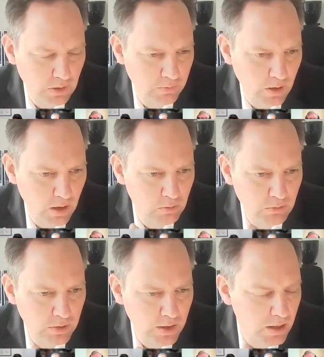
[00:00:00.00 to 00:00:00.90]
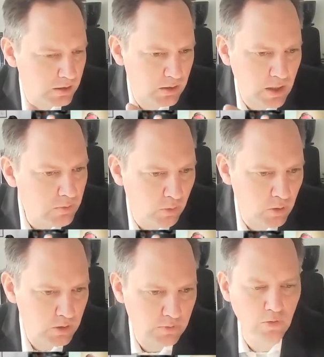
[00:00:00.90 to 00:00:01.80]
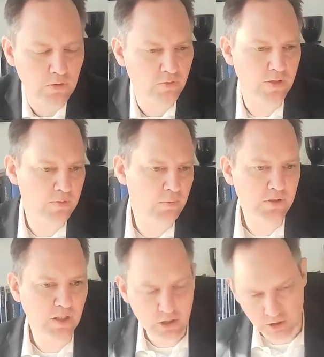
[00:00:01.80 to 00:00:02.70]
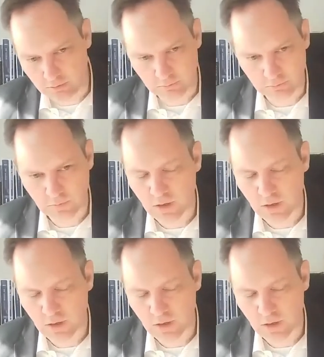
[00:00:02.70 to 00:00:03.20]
If I only get an invoice for transportation,